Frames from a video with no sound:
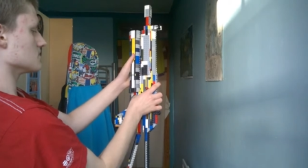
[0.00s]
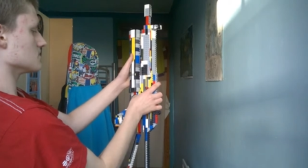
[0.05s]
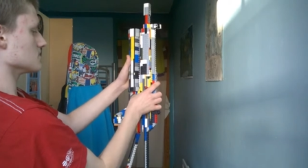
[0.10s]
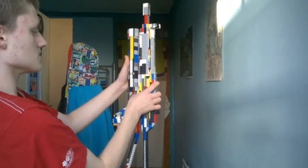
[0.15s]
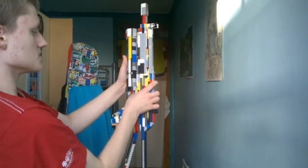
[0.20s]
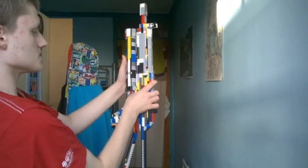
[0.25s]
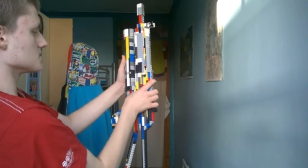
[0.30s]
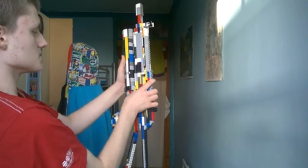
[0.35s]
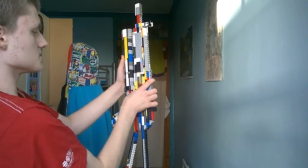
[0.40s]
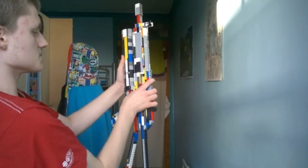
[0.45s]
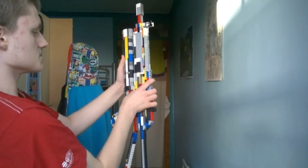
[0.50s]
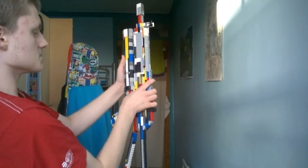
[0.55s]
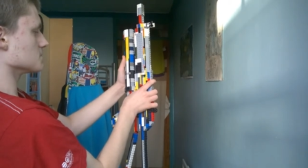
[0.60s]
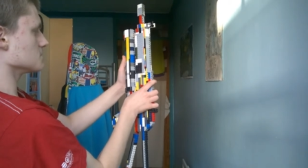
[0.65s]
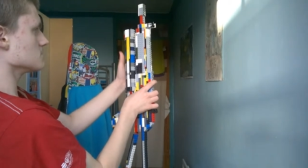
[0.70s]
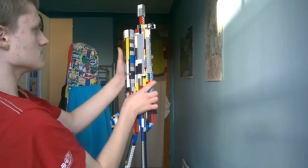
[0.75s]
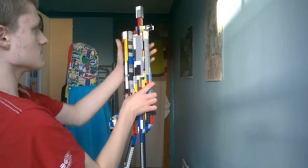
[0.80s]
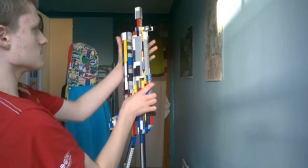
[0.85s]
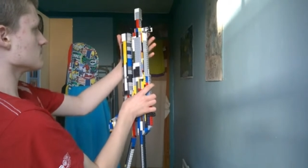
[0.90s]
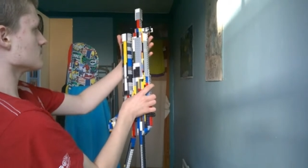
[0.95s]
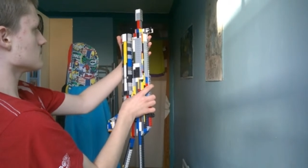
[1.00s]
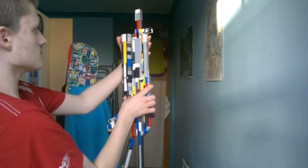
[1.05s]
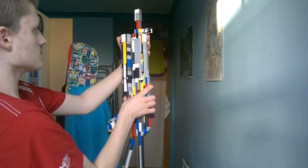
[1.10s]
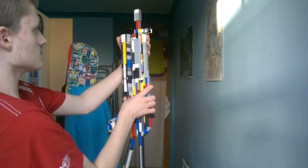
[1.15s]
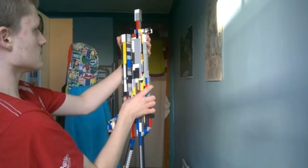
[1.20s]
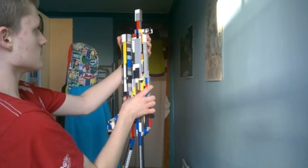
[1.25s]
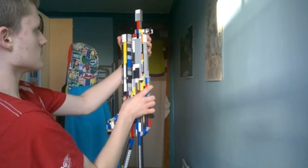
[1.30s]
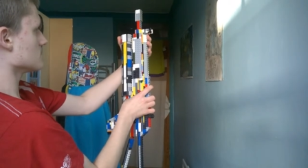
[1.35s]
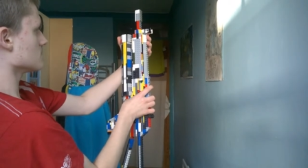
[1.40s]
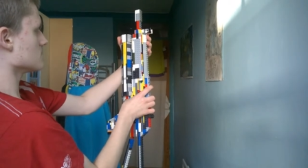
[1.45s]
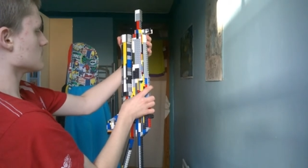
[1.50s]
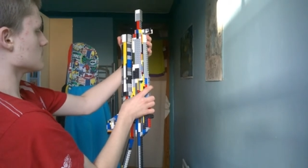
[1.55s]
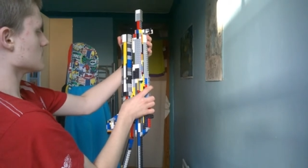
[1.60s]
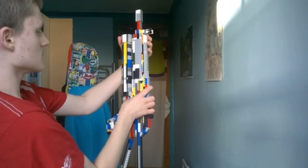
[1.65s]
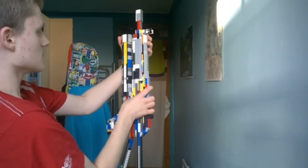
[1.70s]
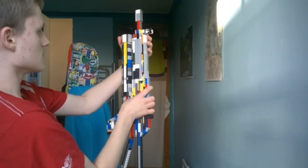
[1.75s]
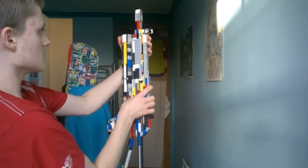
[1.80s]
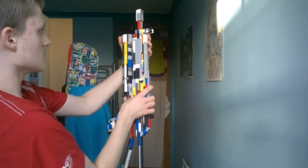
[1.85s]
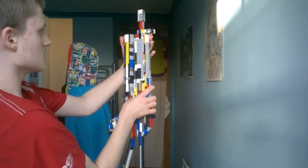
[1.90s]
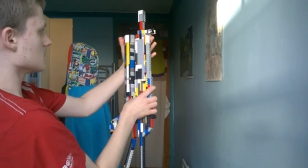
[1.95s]
like so.
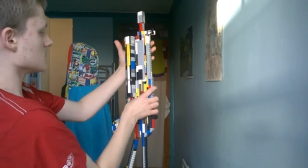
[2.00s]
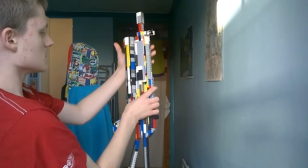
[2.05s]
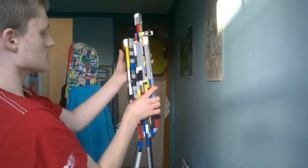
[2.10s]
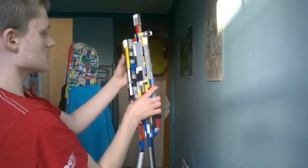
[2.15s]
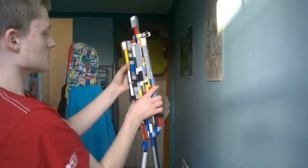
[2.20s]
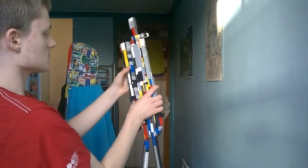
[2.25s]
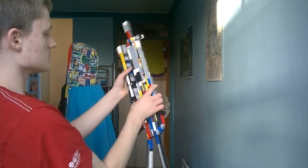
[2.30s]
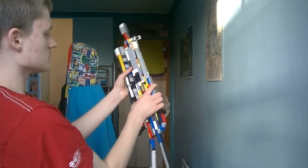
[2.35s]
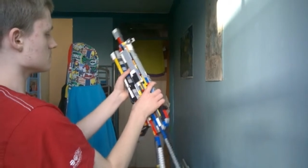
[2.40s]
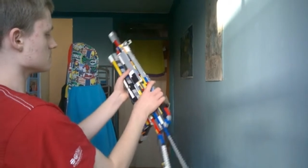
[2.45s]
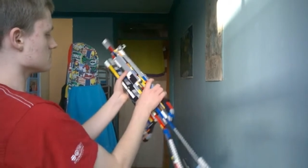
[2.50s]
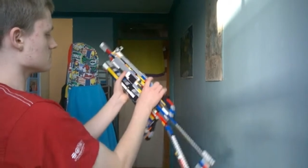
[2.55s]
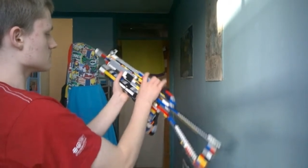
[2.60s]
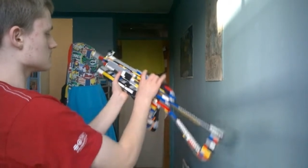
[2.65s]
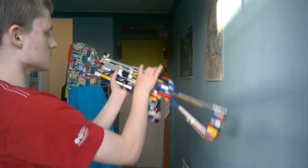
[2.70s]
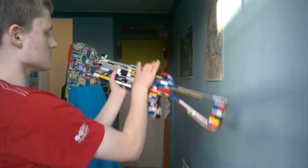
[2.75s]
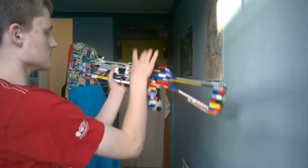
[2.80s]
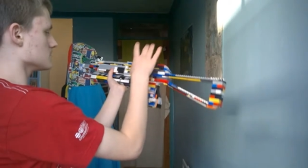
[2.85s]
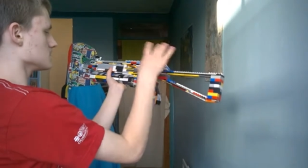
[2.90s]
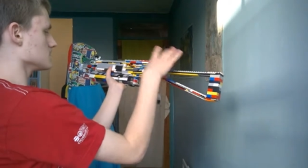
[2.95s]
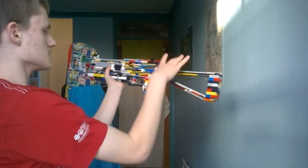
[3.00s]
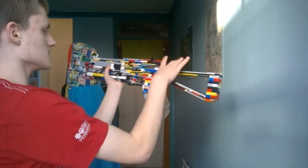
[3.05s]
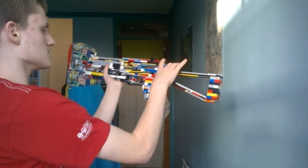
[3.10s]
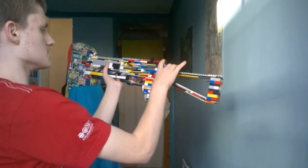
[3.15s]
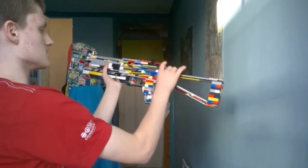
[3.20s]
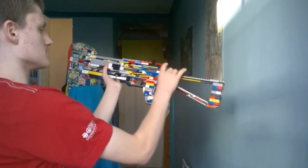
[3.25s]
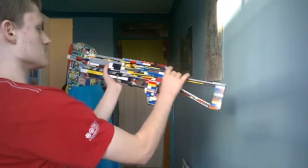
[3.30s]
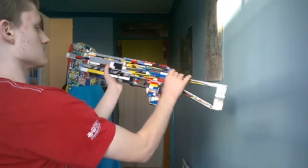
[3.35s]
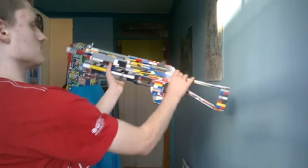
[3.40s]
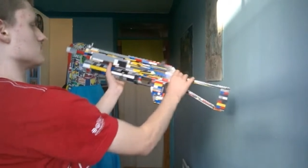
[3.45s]
And yeah,